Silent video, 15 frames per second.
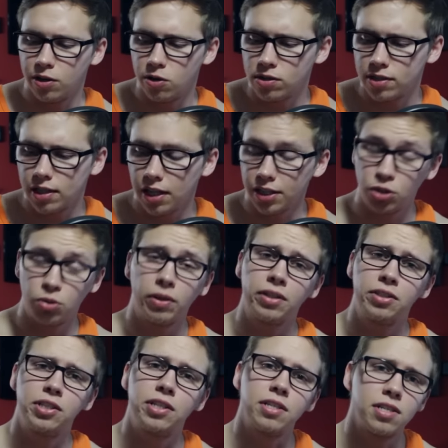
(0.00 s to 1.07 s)
Usually like
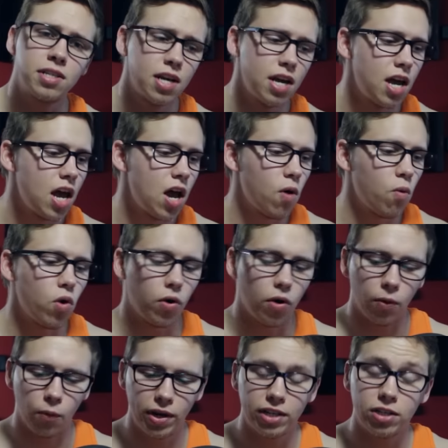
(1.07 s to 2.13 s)
trilogies,
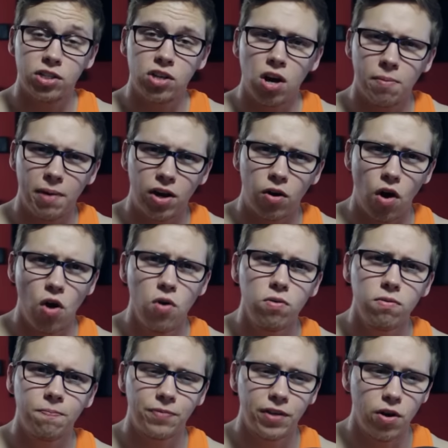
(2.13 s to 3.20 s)
where we can just talk about our
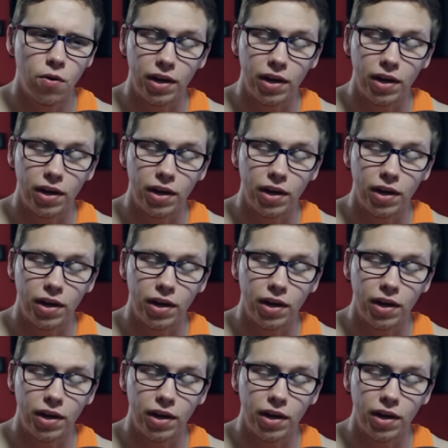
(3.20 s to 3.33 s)
own,